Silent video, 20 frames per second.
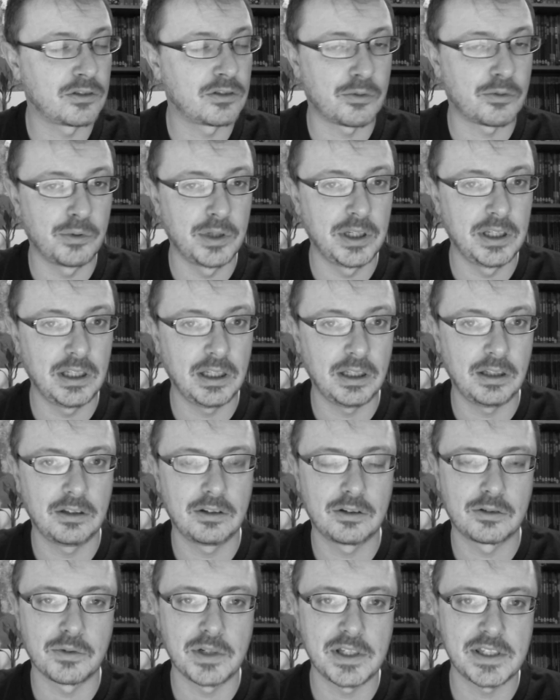three
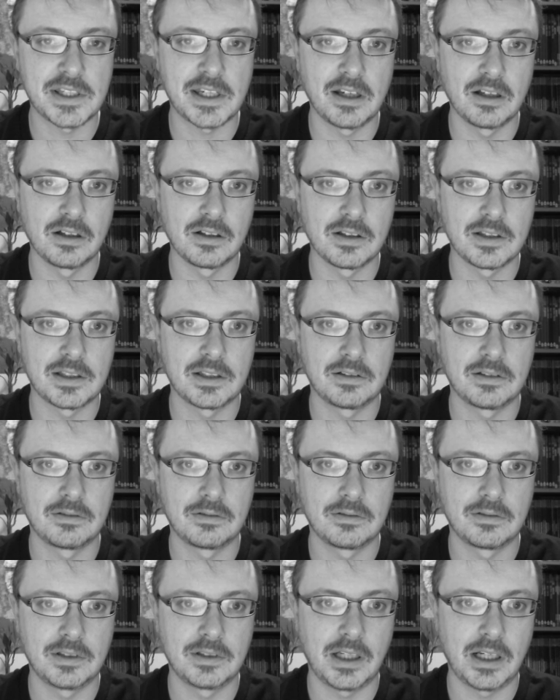skills
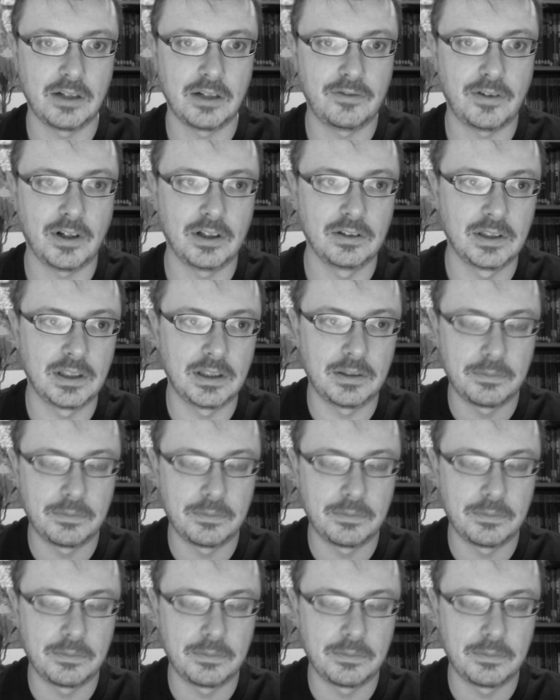that I found